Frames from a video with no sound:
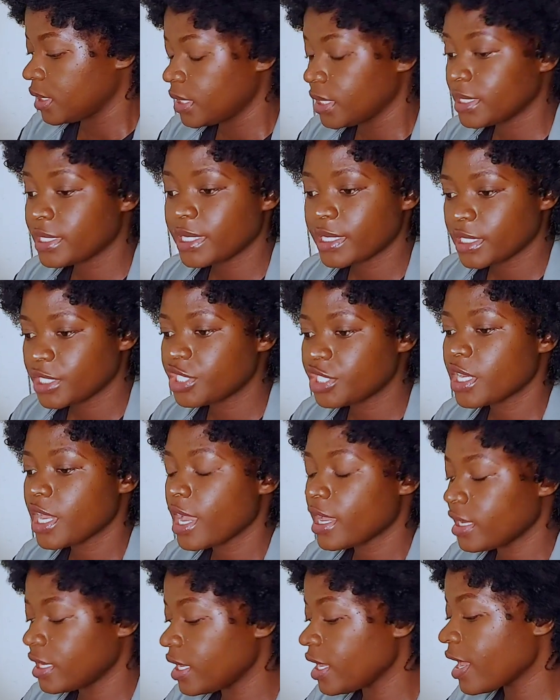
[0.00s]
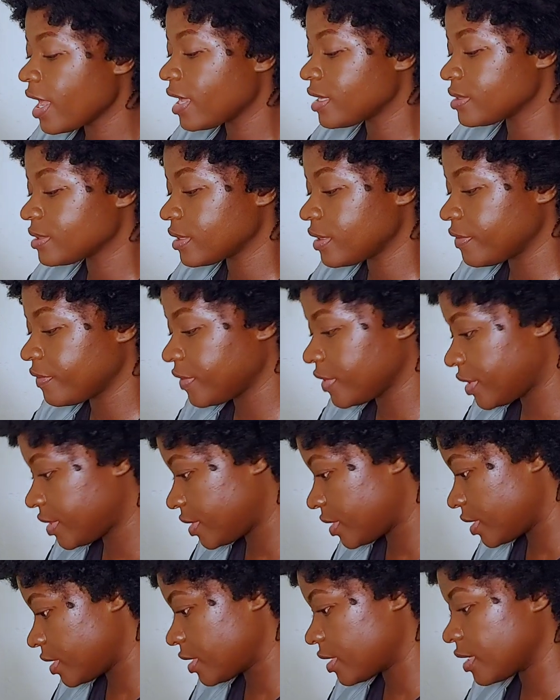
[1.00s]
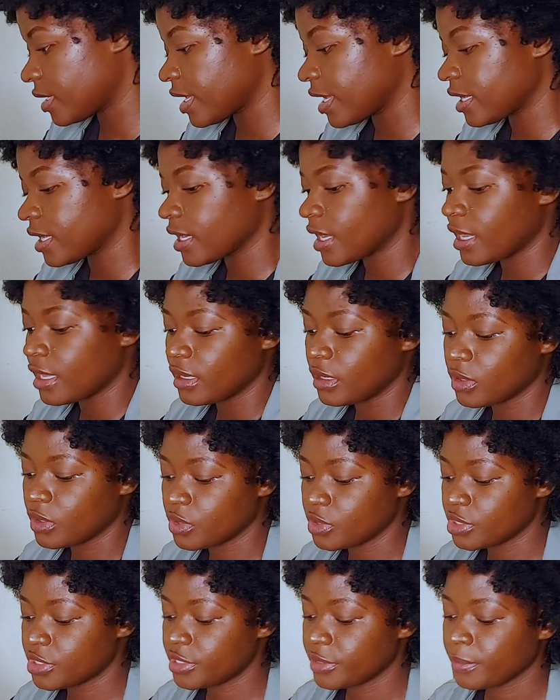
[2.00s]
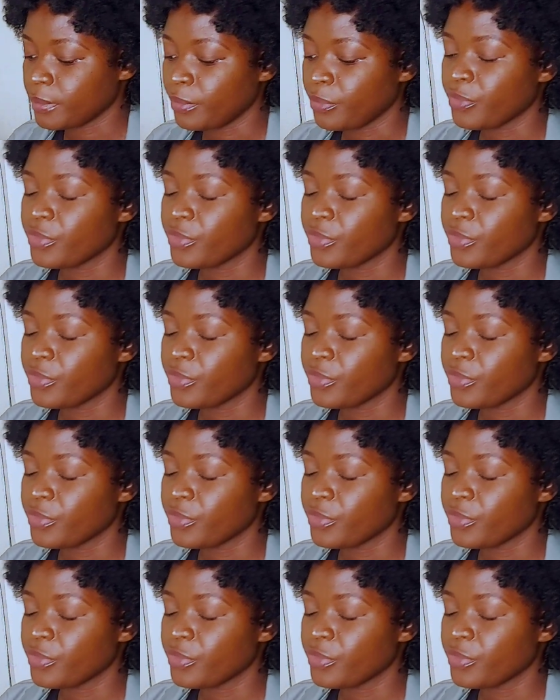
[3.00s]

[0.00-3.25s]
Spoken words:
he has everything, like a lot.